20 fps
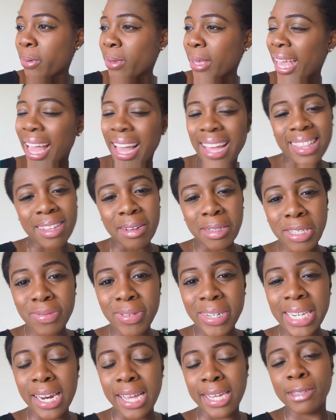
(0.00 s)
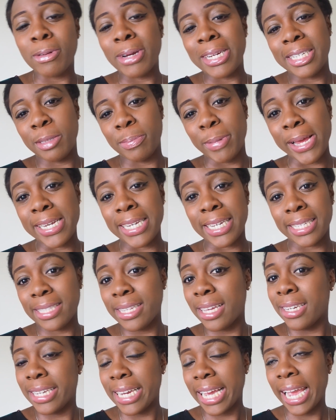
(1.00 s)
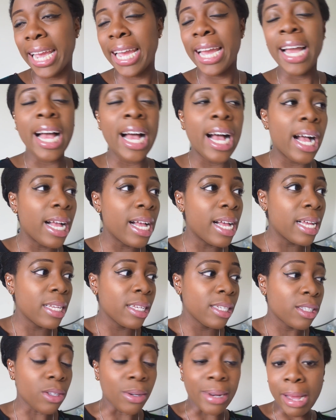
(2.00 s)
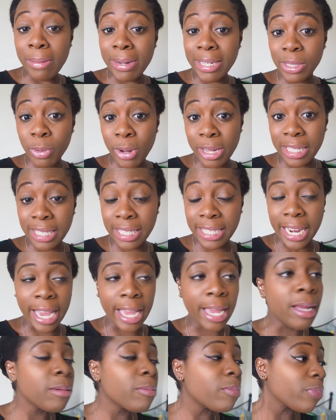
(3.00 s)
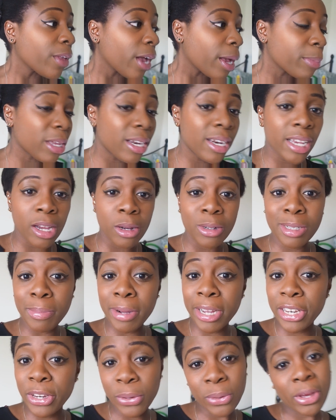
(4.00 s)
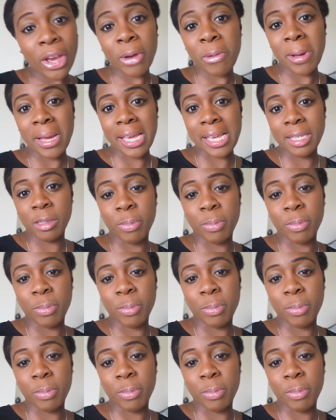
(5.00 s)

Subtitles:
Yeah, that was a really nice way to spend a Sunday. So now it's Wednesday, I'm gonna go to my new co-working